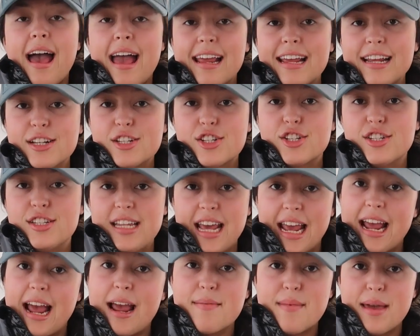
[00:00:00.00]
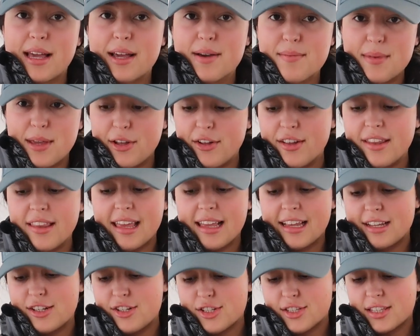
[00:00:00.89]
each day I make a meal and
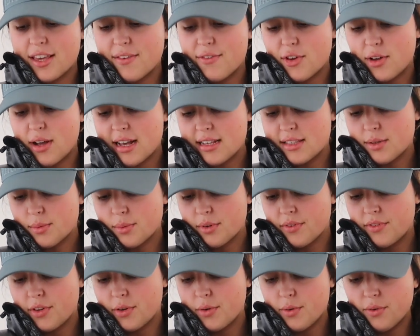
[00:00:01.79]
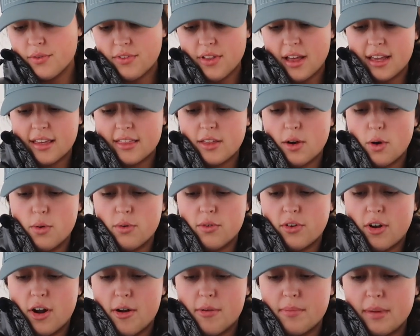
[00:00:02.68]
like just give you guys a review of like the
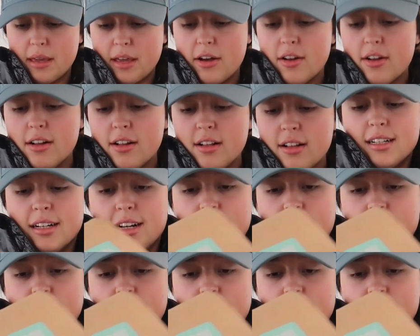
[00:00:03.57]
overall meal.